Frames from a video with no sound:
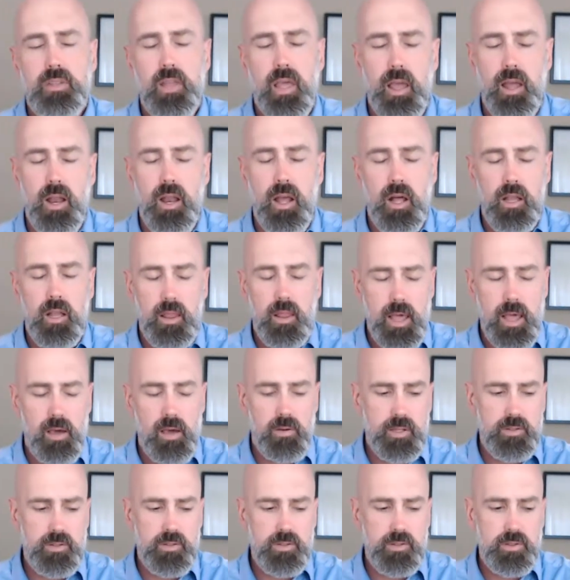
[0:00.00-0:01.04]
that allowed
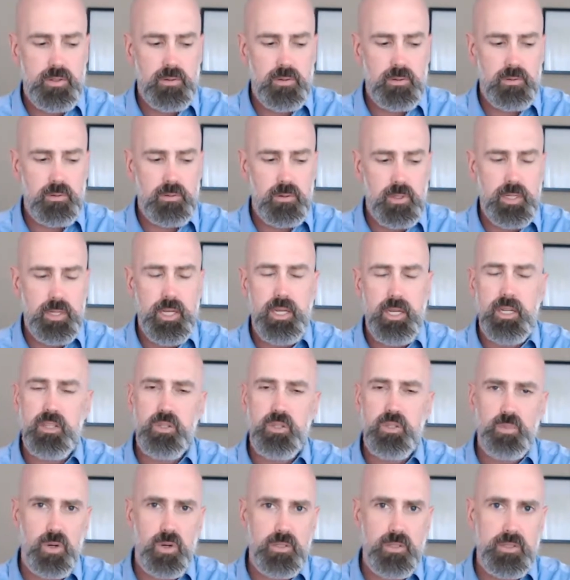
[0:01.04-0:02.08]
us to look at
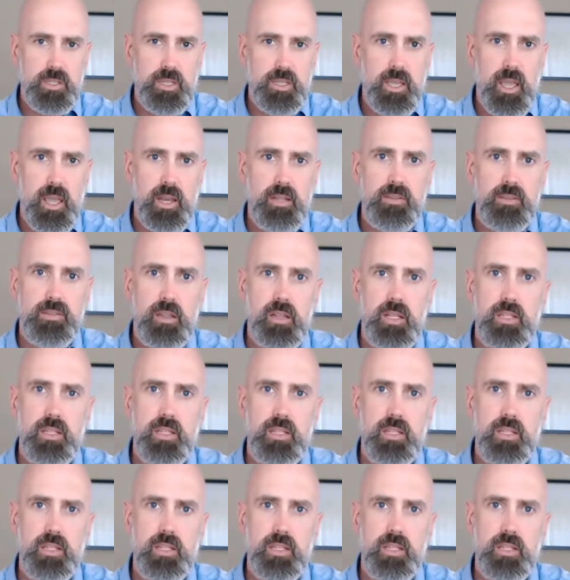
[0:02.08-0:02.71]
esports again and say,